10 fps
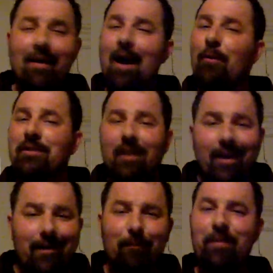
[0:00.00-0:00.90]
I was,
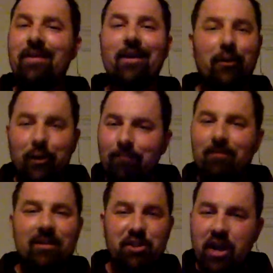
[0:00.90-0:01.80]
like, beginner
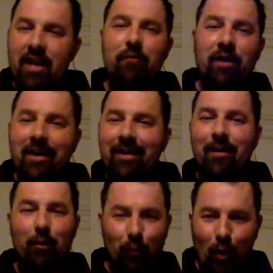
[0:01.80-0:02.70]
JV
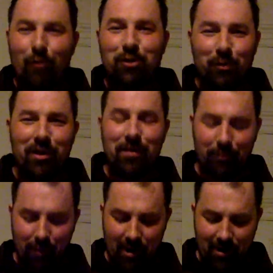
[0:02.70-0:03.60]
rosary
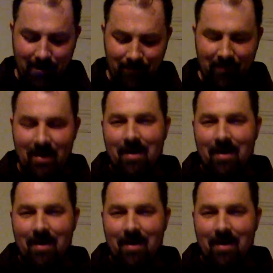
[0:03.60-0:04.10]
prayer.